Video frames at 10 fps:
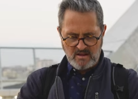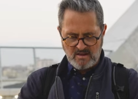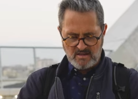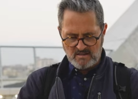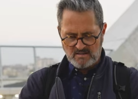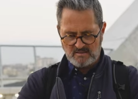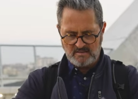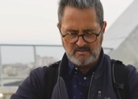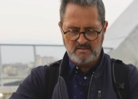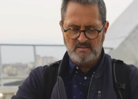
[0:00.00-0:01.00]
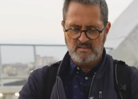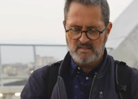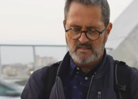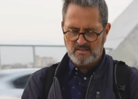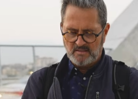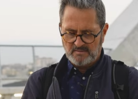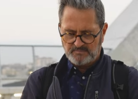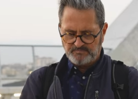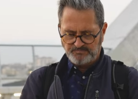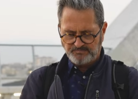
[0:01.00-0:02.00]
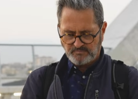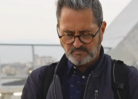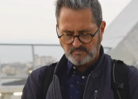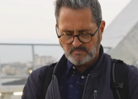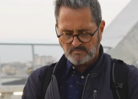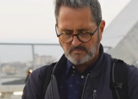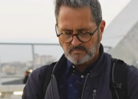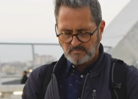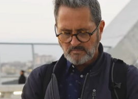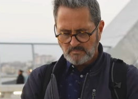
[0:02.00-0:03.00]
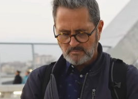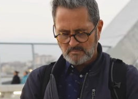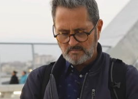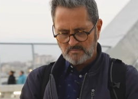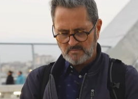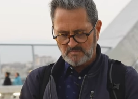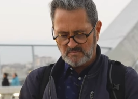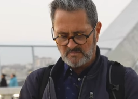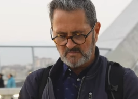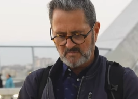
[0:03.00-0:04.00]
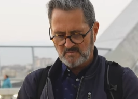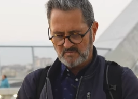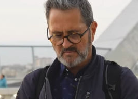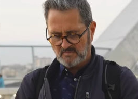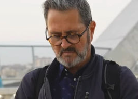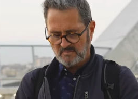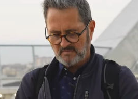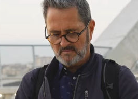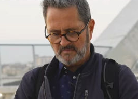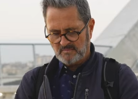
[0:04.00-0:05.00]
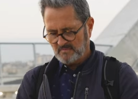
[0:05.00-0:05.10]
Nobody speaks.